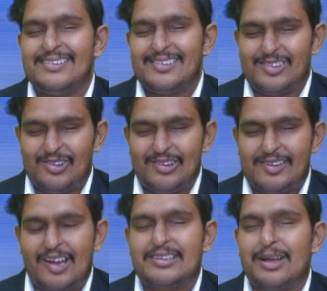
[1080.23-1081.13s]
So
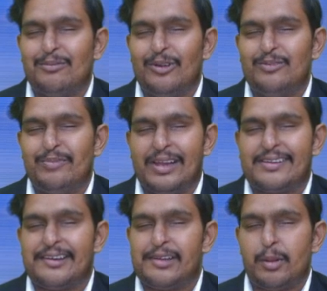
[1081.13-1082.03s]
short-term loan, bills
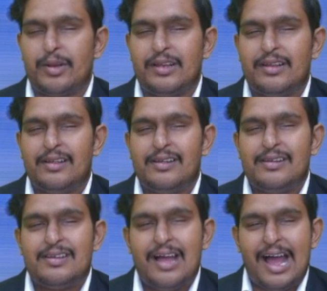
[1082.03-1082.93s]
receivable.
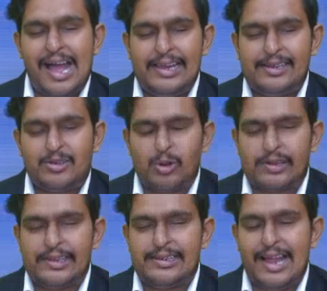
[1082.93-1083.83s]
I took
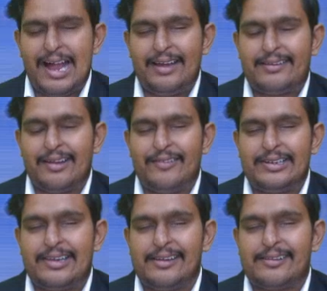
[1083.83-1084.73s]
it at
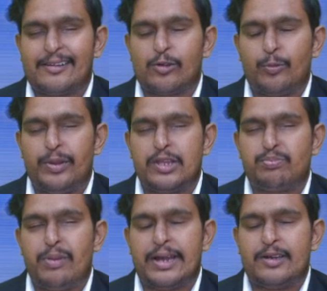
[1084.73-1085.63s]
76 rupees
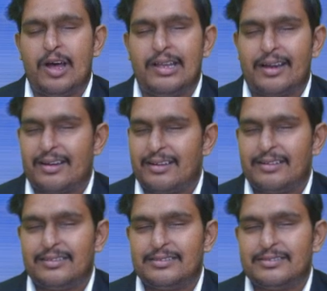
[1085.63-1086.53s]
per dollar.
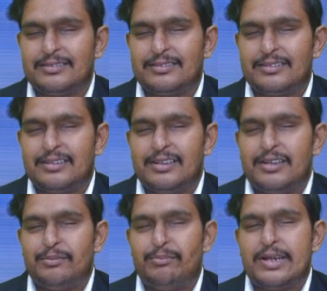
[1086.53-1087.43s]

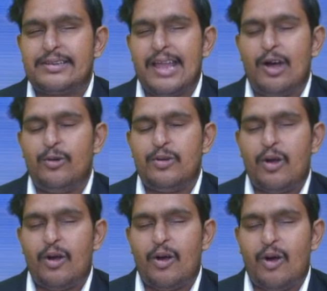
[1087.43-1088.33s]
But now
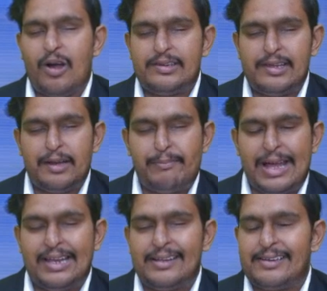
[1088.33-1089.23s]
on the
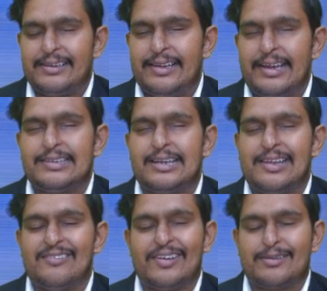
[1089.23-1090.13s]
balance sheet date,
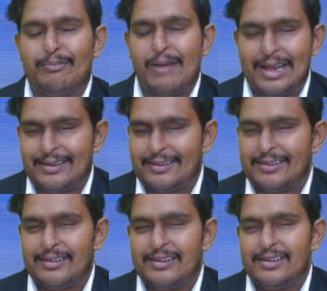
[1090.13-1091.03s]
31st March,
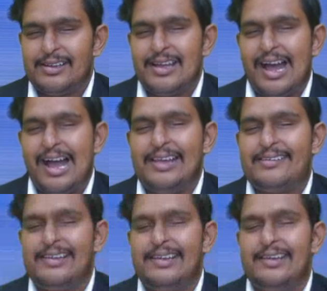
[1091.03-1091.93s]
I
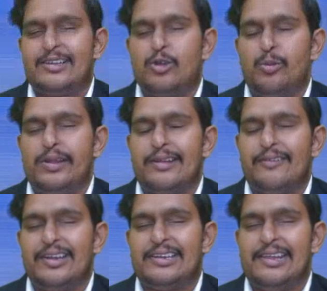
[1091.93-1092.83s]
see it to be
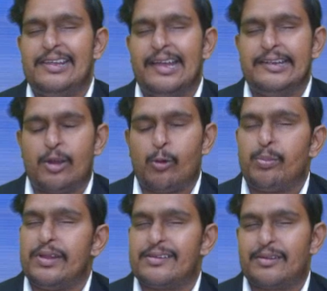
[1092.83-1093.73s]
78
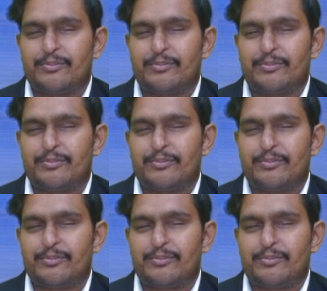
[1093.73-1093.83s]
rupees.